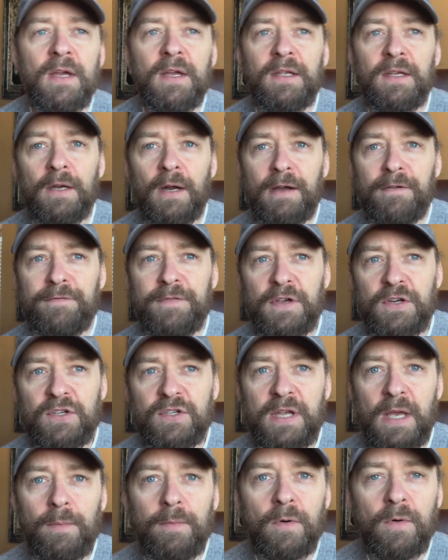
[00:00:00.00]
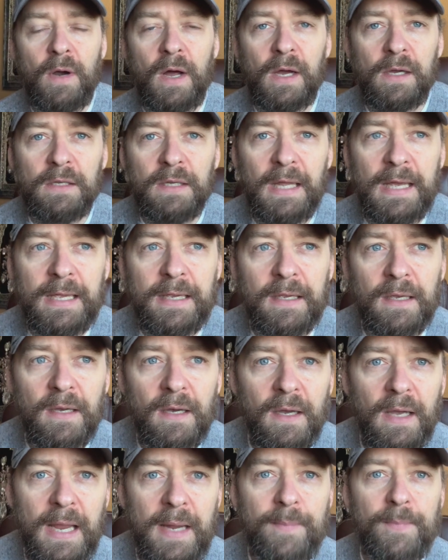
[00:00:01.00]
You know, I fished Table Rock Lake
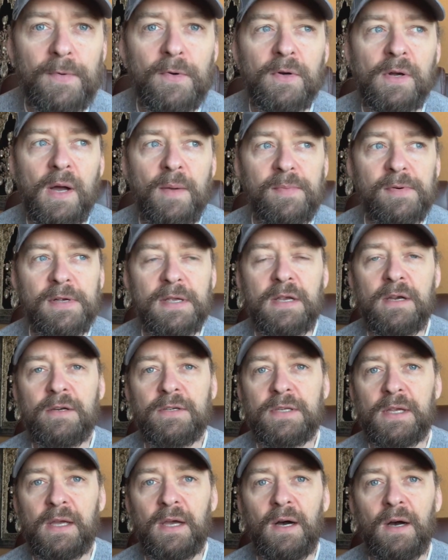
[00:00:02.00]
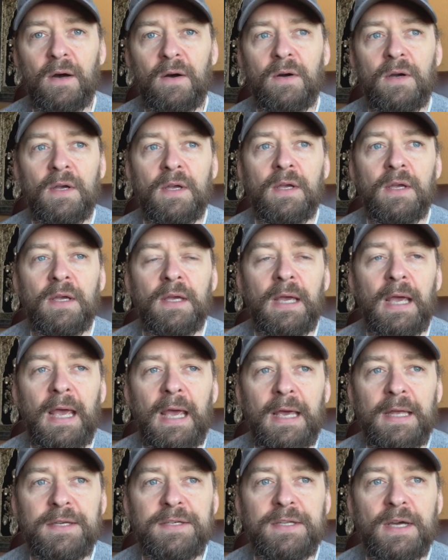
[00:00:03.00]
April a couple years ago,
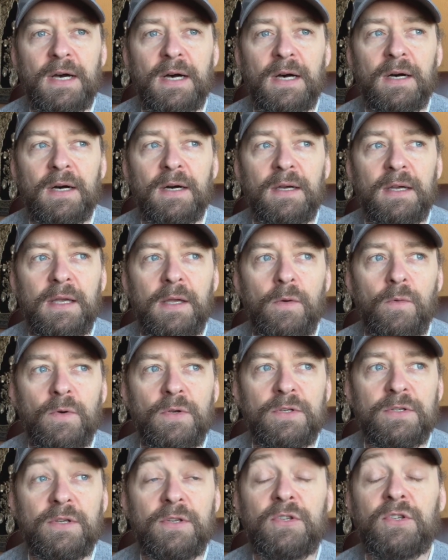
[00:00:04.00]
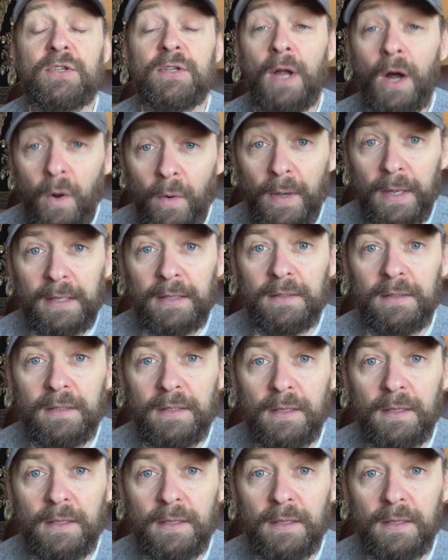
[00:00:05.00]
and it was snowing.